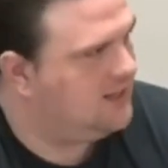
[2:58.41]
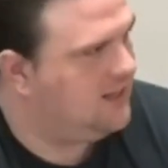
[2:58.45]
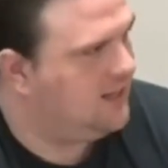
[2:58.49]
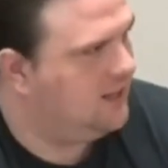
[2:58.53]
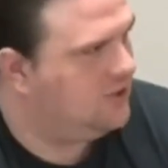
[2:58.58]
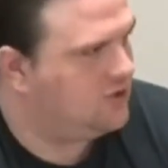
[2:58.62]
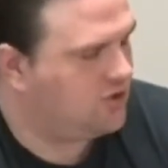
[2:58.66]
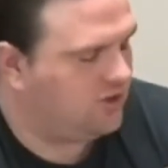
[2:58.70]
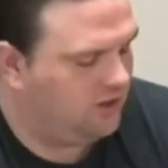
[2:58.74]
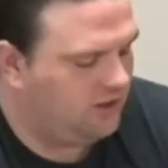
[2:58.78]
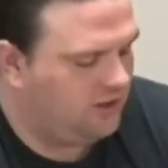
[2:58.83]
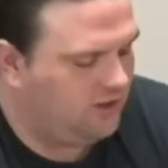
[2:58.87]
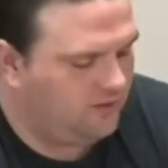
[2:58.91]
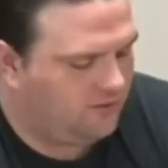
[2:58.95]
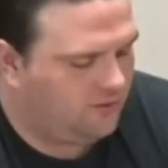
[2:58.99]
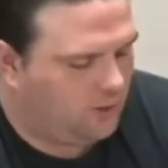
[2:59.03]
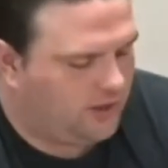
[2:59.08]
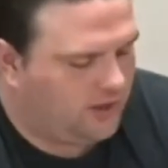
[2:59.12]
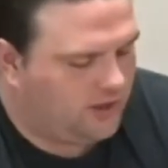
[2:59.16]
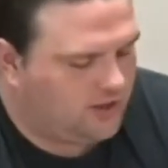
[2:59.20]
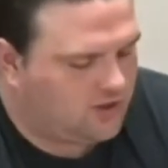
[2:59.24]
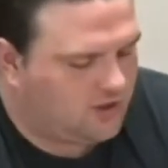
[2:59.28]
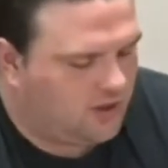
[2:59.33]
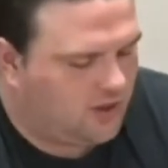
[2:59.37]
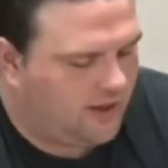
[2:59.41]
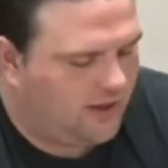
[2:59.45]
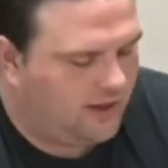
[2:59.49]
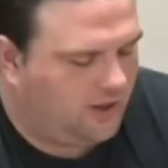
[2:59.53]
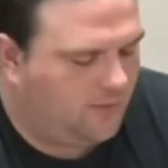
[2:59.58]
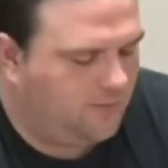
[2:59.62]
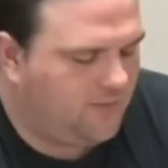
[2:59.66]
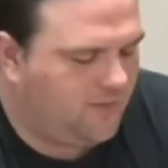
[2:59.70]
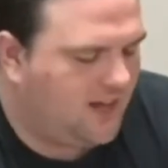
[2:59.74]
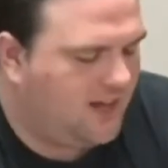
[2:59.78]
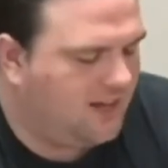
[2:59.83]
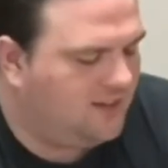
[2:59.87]
intentionally avoiding
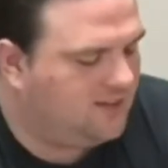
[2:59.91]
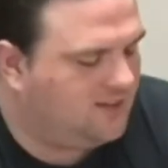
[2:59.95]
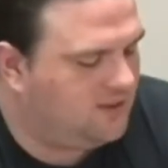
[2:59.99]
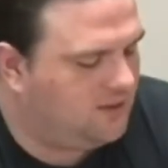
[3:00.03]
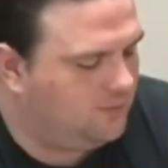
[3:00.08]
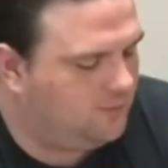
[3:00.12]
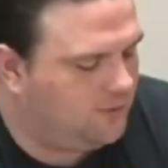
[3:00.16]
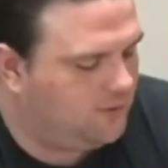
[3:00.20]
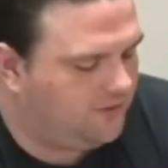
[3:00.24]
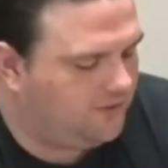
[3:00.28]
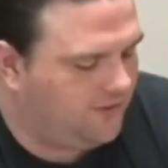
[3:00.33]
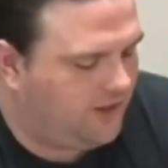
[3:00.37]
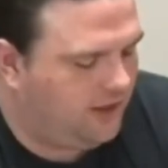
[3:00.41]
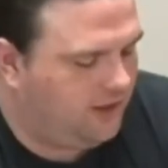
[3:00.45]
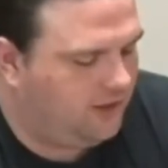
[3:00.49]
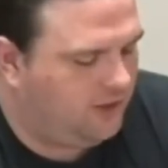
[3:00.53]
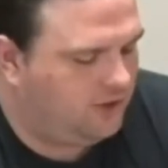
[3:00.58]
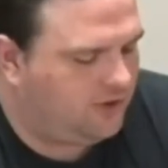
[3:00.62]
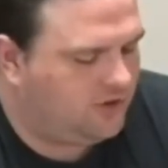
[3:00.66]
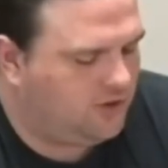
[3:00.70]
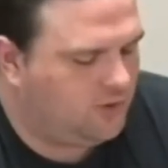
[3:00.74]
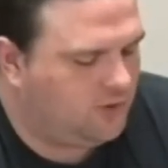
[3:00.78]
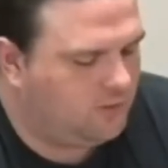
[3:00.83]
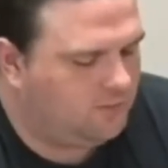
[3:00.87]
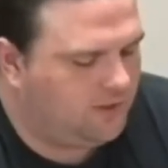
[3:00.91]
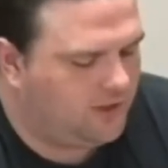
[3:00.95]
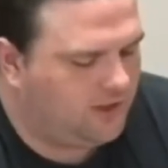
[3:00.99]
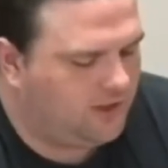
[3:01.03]
trial, and simple failure to